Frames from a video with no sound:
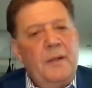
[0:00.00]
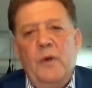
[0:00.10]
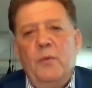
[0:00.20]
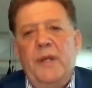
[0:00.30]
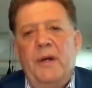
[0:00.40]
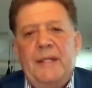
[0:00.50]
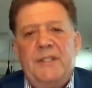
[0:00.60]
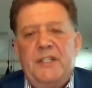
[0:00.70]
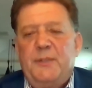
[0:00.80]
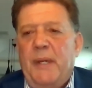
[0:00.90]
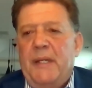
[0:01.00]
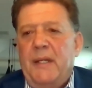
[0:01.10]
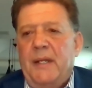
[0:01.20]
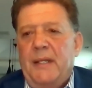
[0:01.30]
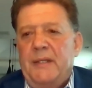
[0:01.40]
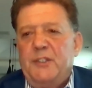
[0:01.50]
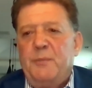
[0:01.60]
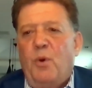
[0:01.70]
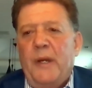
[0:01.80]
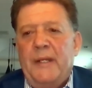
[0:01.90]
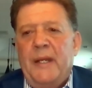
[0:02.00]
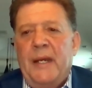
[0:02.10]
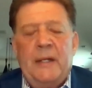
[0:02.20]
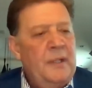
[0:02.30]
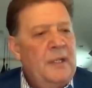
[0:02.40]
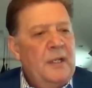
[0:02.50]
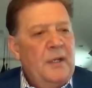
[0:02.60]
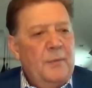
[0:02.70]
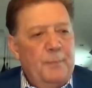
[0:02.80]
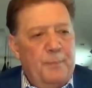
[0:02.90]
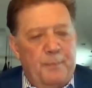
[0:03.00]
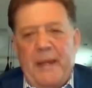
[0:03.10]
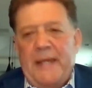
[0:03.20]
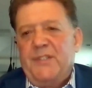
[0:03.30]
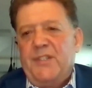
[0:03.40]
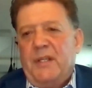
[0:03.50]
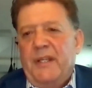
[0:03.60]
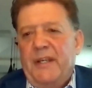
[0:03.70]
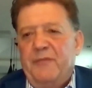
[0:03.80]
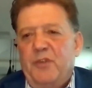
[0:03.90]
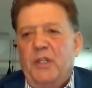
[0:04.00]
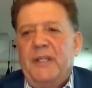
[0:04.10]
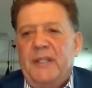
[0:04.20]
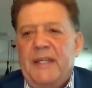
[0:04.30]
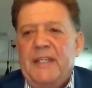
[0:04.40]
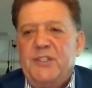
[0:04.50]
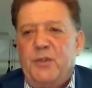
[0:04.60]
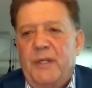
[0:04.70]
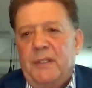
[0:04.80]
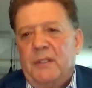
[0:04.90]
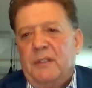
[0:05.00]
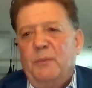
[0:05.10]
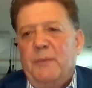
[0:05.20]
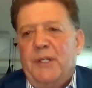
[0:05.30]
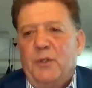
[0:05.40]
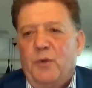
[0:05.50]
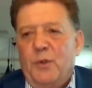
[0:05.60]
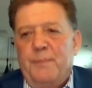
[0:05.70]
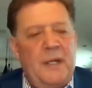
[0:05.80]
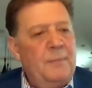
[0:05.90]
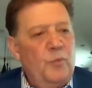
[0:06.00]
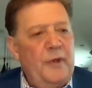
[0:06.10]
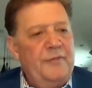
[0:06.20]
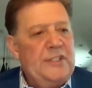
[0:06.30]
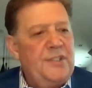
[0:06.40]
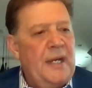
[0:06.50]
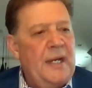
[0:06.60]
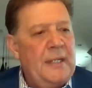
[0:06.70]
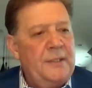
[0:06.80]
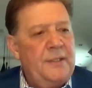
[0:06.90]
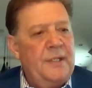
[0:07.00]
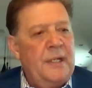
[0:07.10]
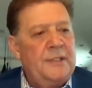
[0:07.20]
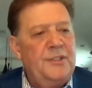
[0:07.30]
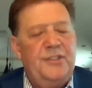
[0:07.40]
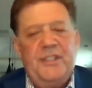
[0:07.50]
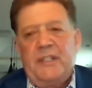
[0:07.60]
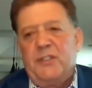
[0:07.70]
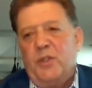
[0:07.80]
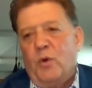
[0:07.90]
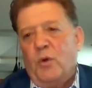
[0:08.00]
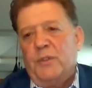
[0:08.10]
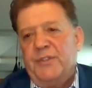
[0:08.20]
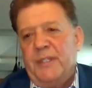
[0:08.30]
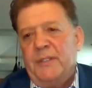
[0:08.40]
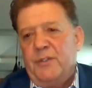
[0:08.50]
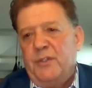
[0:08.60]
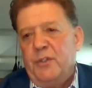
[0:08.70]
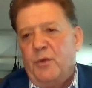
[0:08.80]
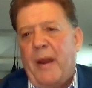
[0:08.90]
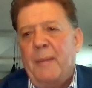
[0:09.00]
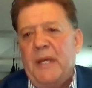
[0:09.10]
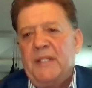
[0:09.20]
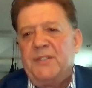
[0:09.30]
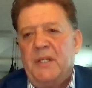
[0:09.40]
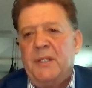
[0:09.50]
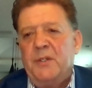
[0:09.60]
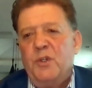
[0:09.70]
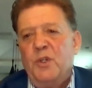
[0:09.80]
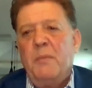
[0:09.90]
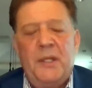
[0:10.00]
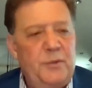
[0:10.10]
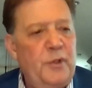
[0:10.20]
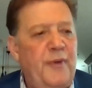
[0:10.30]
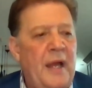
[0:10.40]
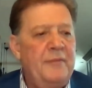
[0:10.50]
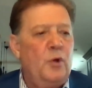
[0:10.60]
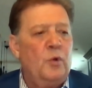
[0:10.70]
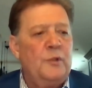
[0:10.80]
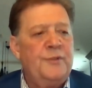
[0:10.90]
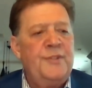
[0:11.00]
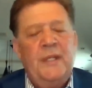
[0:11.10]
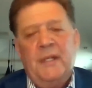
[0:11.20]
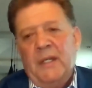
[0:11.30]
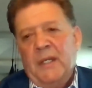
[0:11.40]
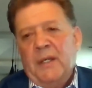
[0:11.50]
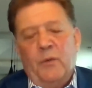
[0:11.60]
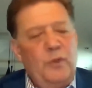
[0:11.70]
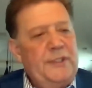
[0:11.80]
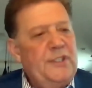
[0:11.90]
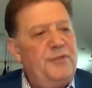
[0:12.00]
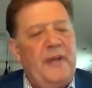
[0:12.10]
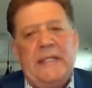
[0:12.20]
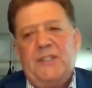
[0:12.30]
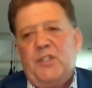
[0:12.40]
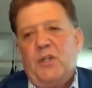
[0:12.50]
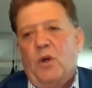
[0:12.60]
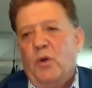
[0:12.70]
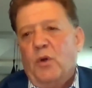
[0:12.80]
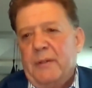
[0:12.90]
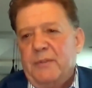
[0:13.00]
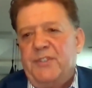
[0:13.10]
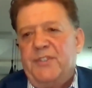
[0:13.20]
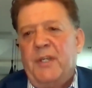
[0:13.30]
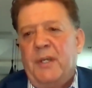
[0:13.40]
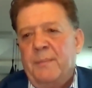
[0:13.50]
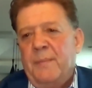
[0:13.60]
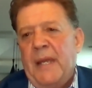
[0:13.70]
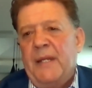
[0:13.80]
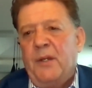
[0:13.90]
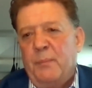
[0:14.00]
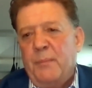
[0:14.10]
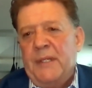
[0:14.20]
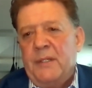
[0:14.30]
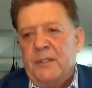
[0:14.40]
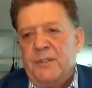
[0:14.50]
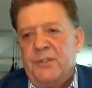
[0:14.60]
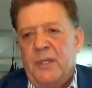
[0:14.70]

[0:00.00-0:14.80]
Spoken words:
We don't anticipate it at this point. Now, basically, if you look at the history of the Lumina Group, we've just got six holes into Grambestia. Newmont drilled five holes. We just finished a hole that was some 800 meters